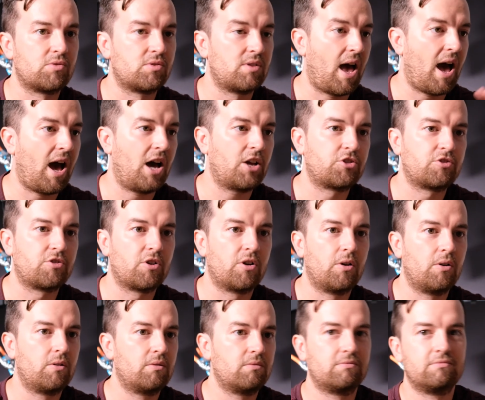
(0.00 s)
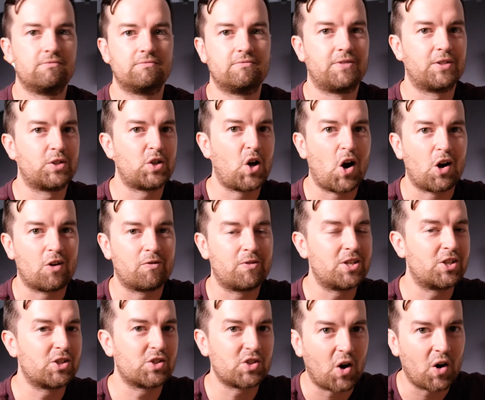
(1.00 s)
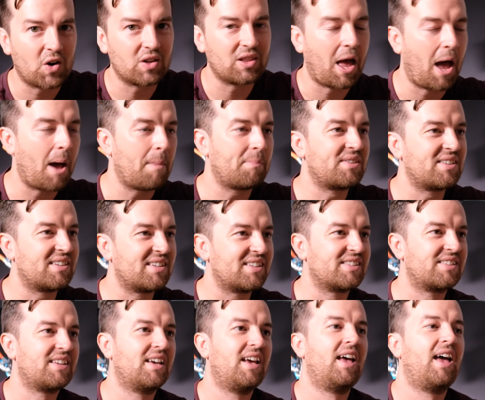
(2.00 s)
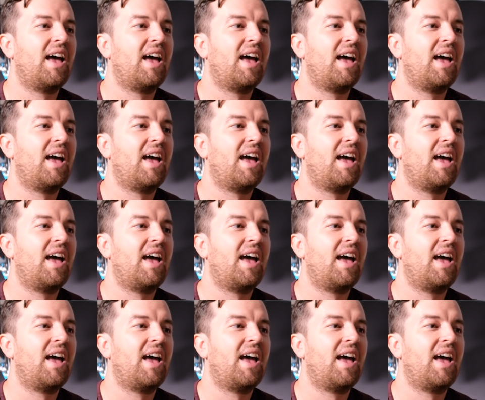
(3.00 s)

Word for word: astro photography star lapses,